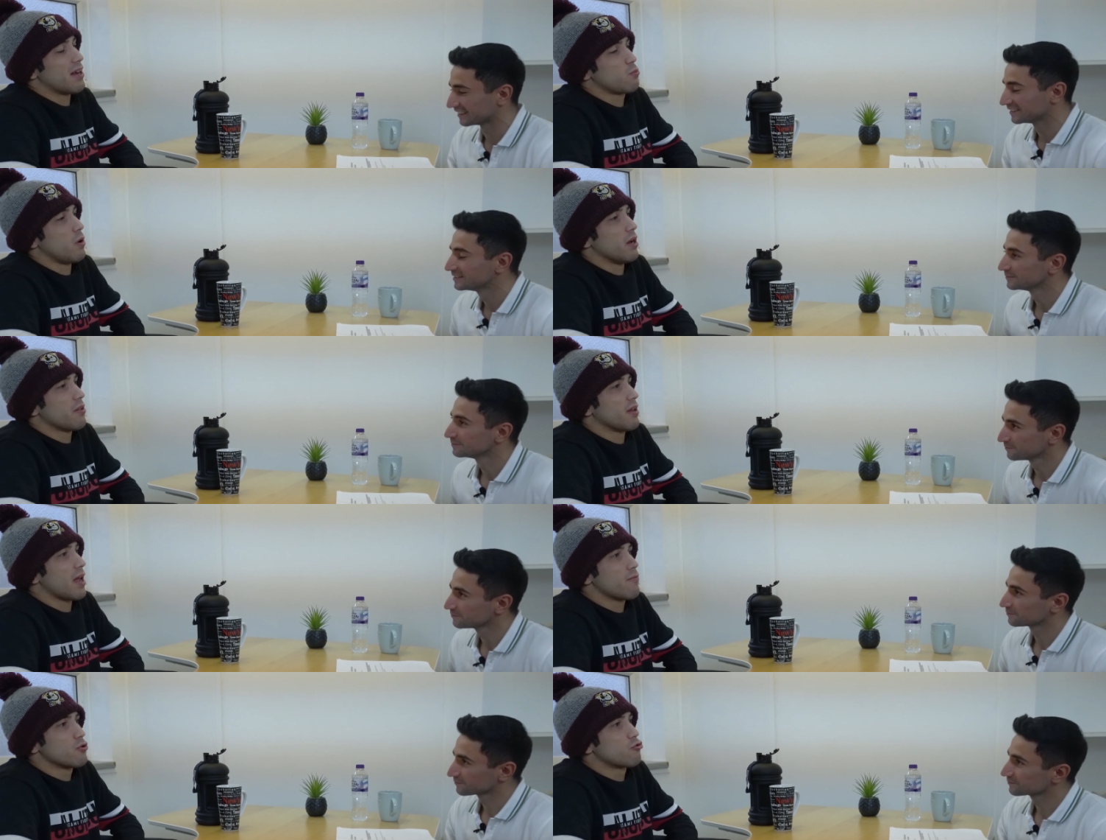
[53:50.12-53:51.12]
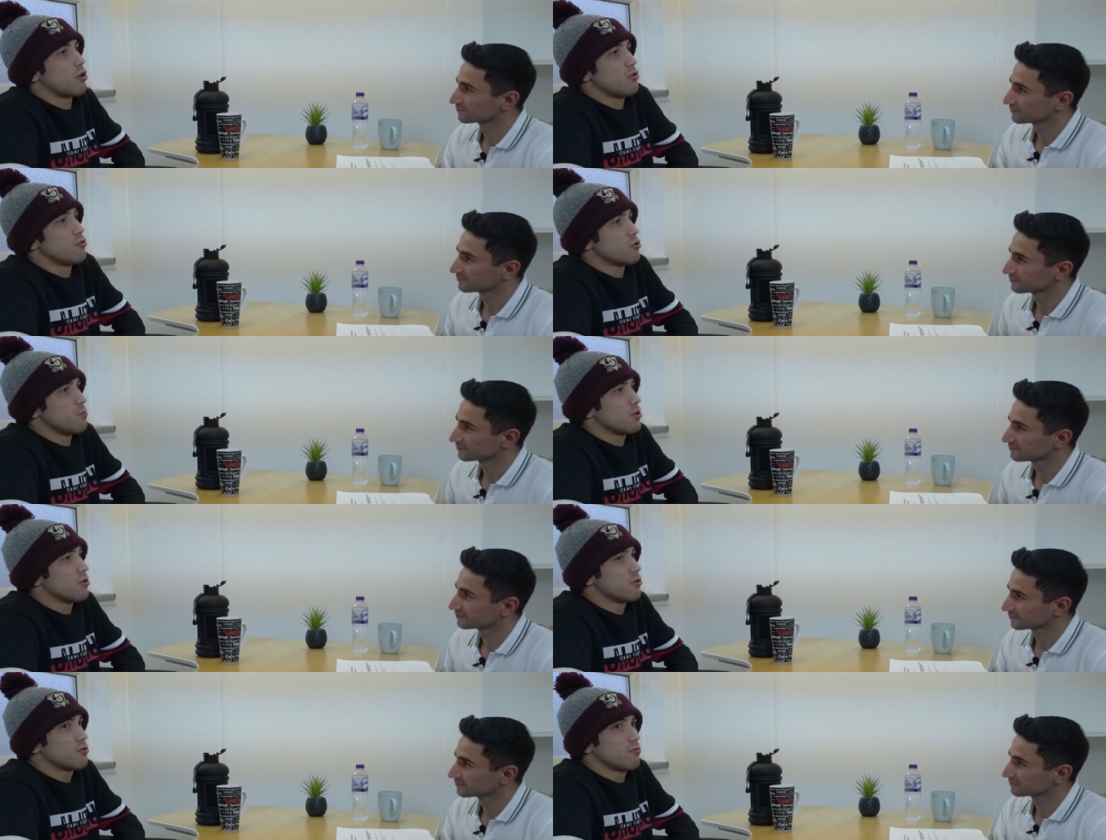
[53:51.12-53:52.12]
Speaker 1: yeah. That's why I think everyone should try jiu-jitsu
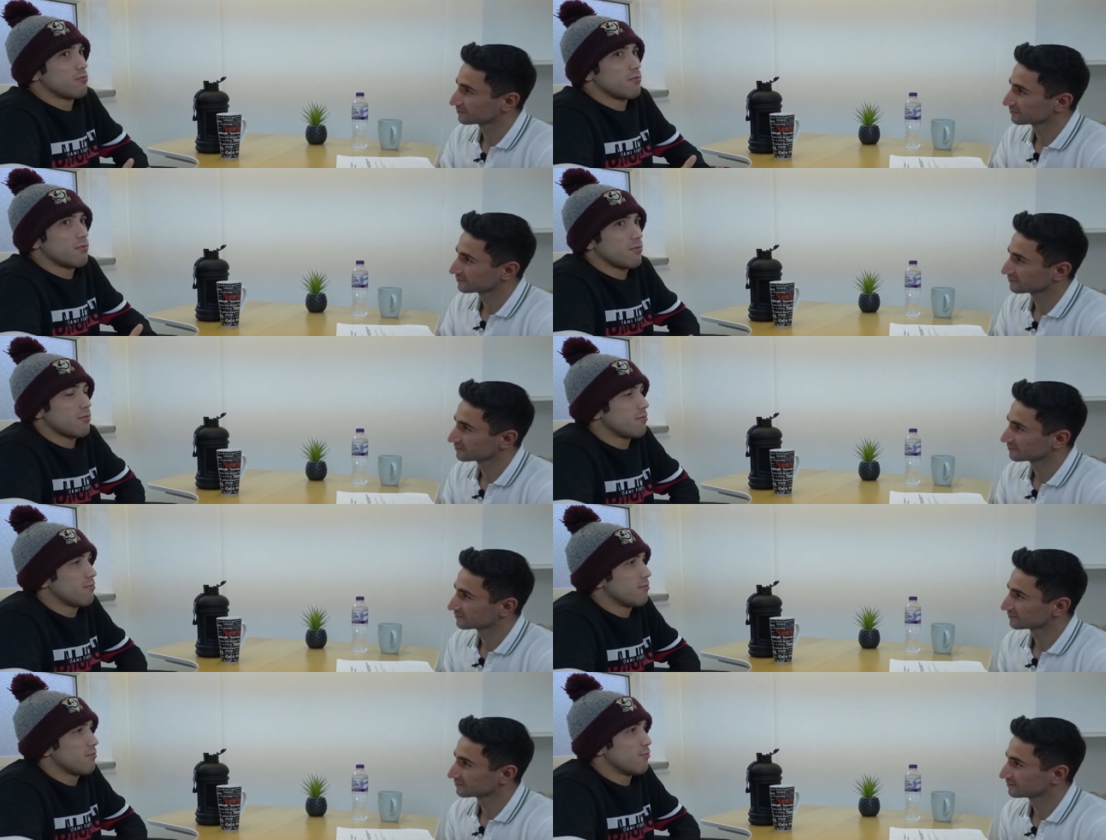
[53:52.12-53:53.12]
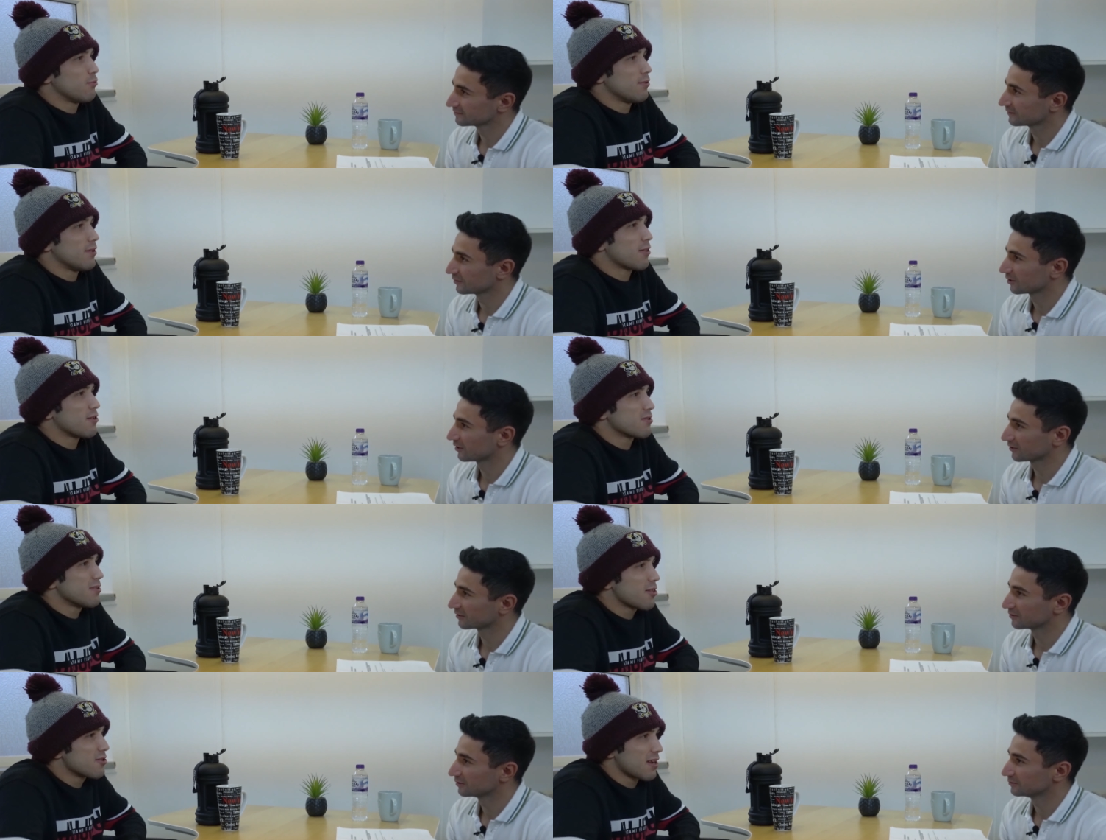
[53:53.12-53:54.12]
because you've got
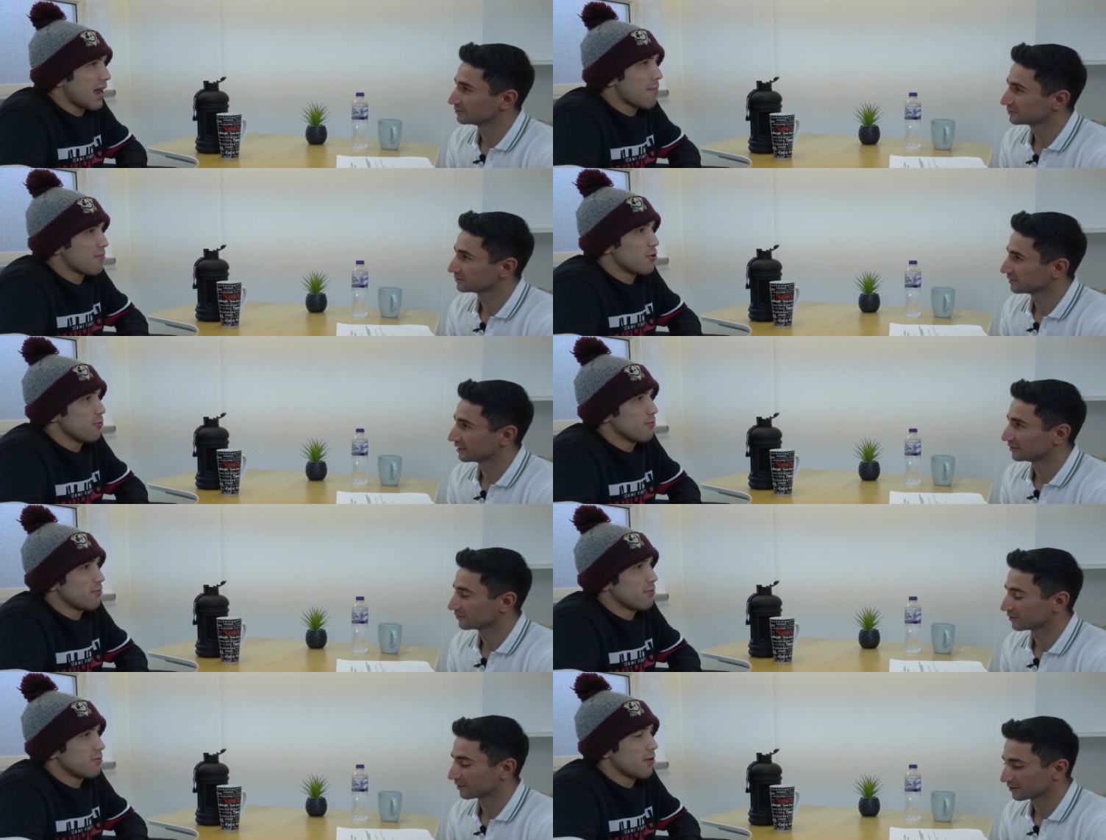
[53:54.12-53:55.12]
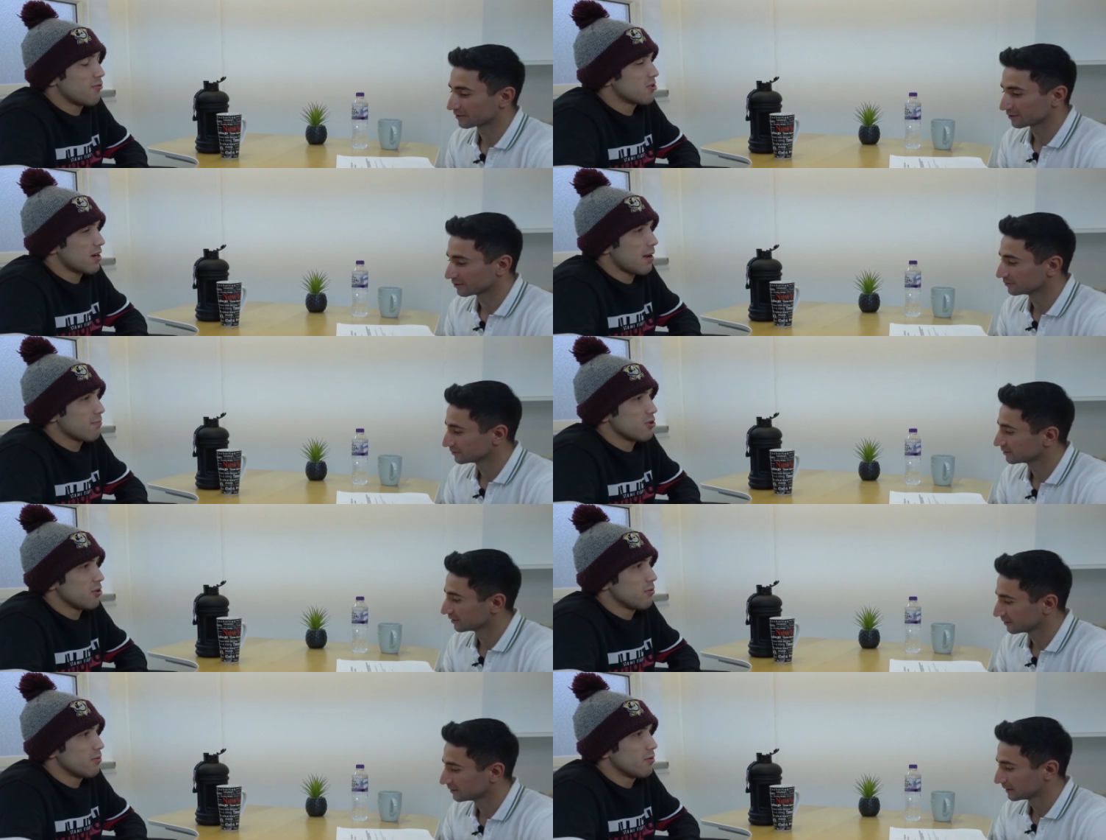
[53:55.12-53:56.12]
nothing nothing's to lose. Gonna happen to you. Yeah, you've got nothing nothing's to gonna lose.
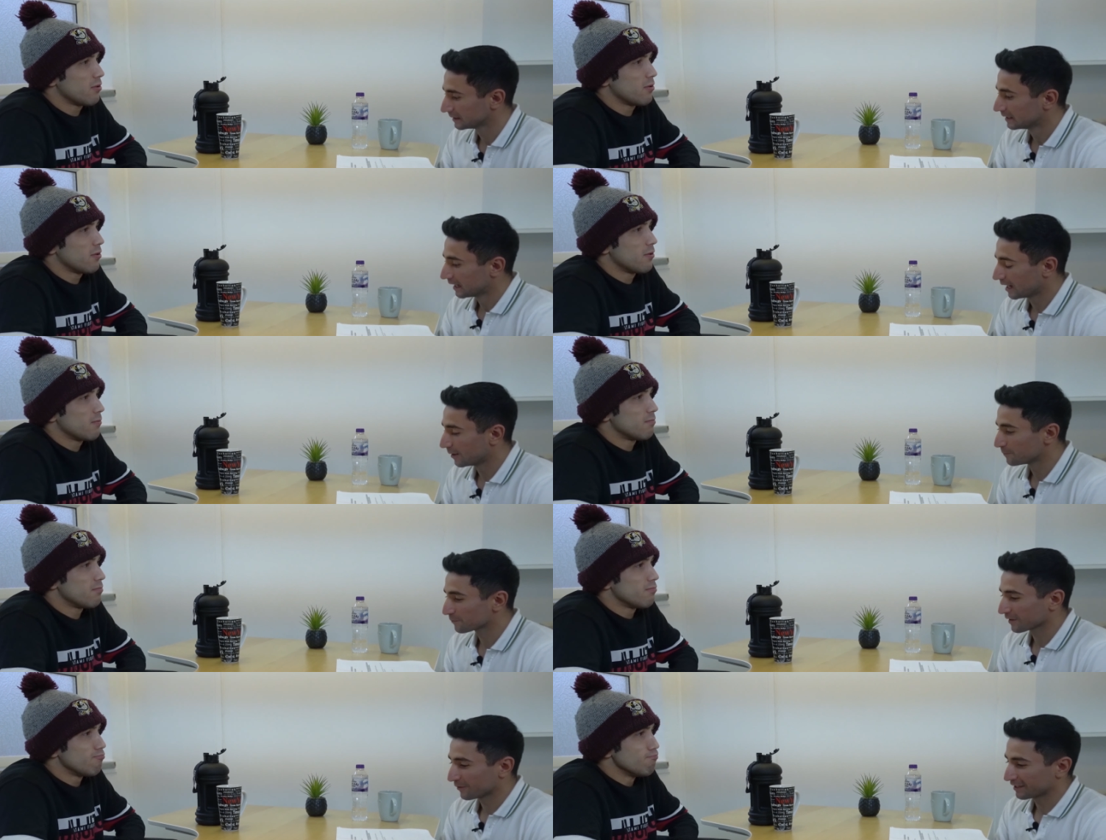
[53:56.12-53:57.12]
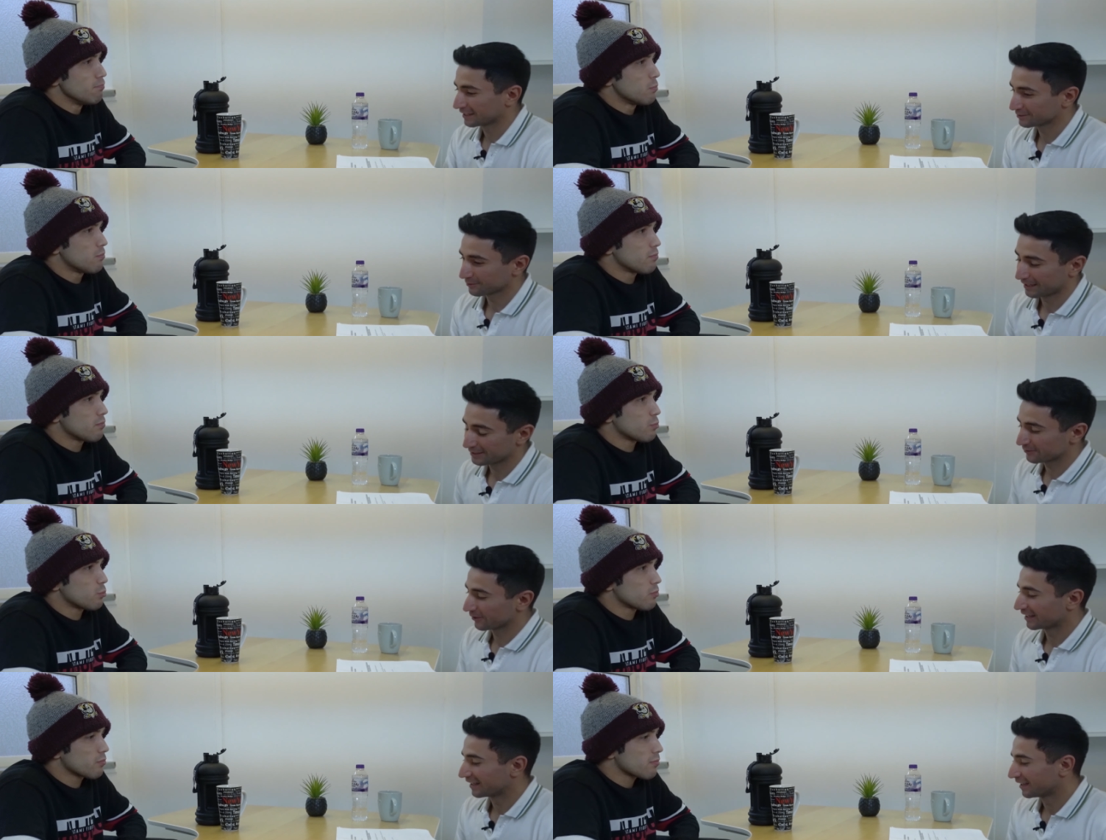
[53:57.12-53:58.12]
Happen to
Speaker 2: yeah. Um, okay, so thanks
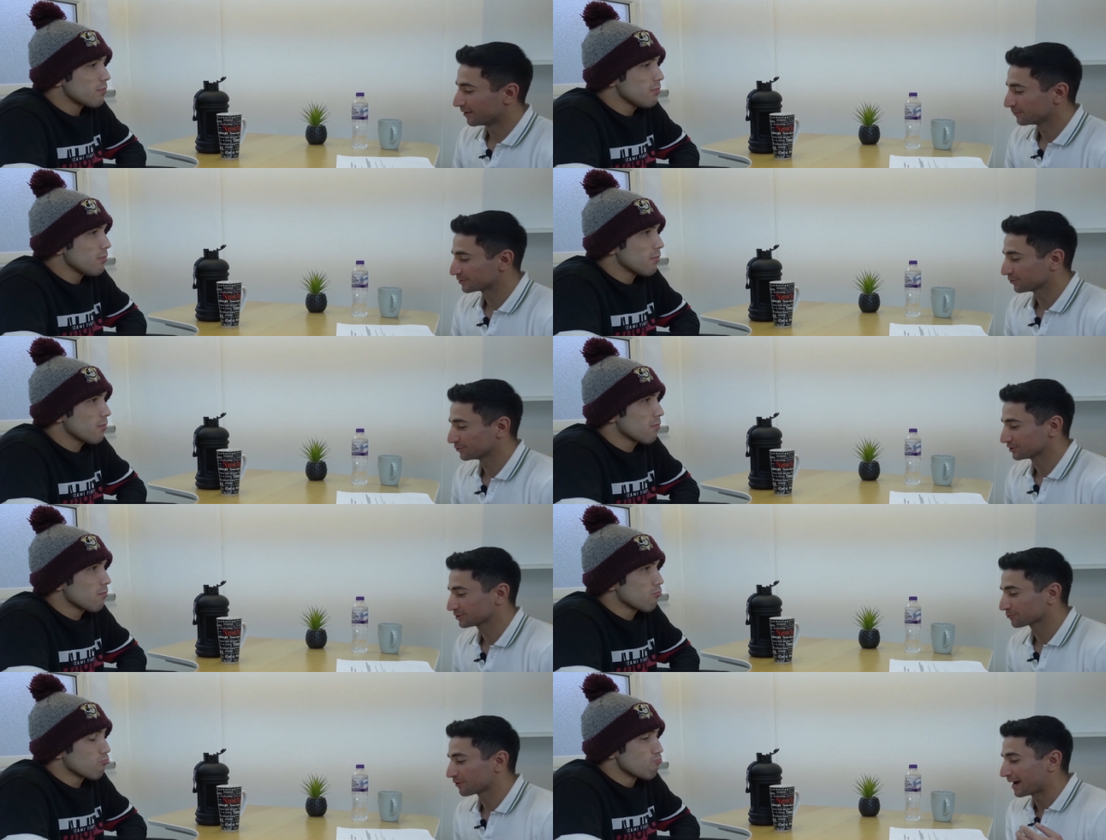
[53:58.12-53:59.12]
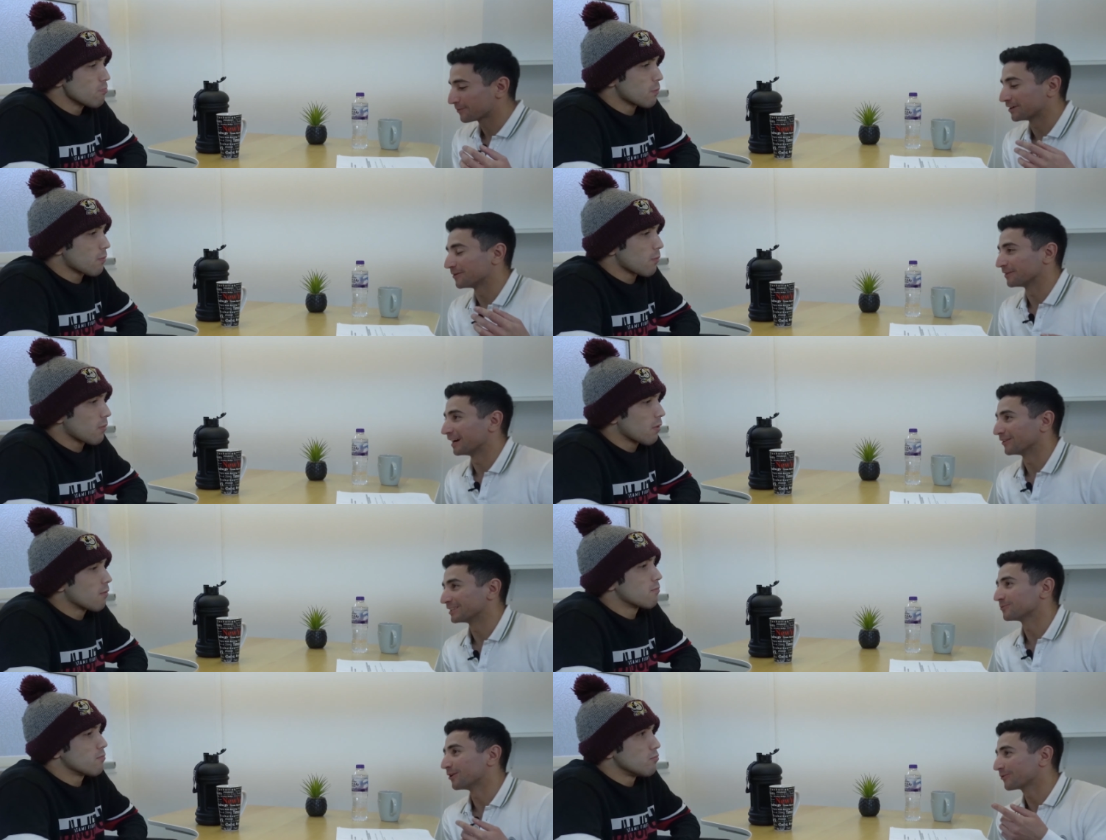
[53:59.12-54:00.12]
for that. Um, so just to wrap it up now,
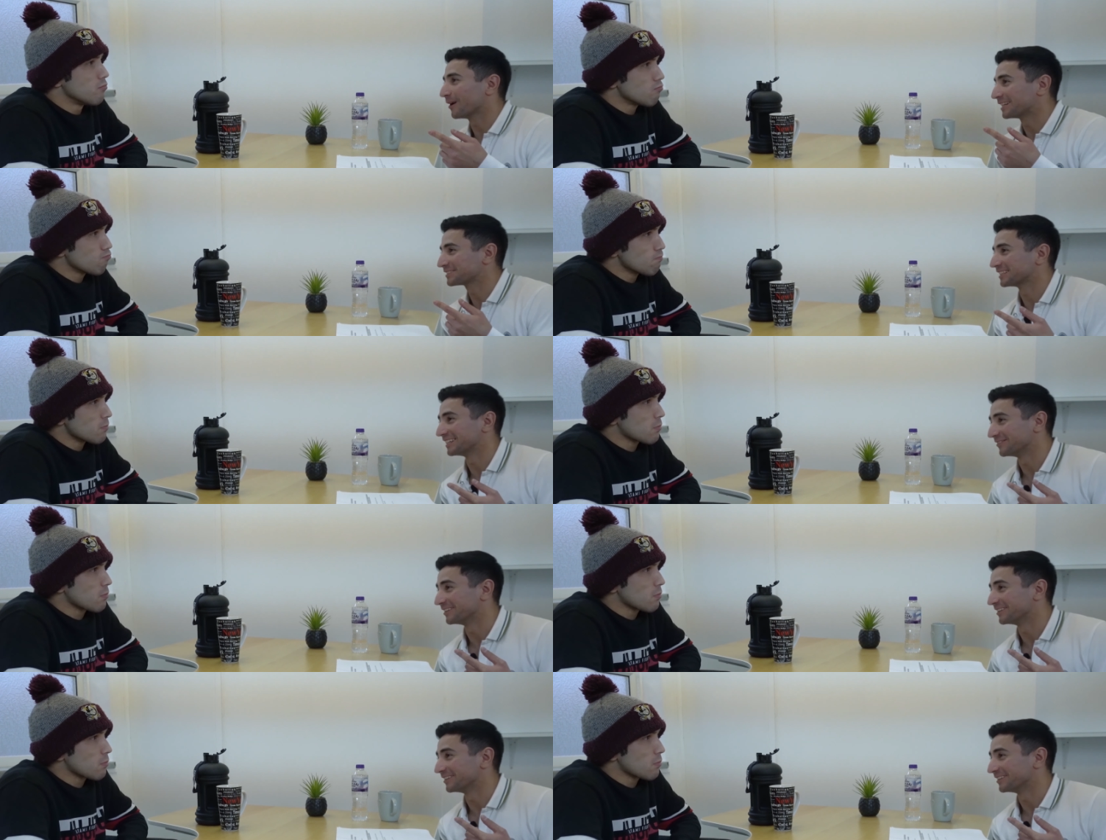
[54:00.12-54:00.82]
there's one question I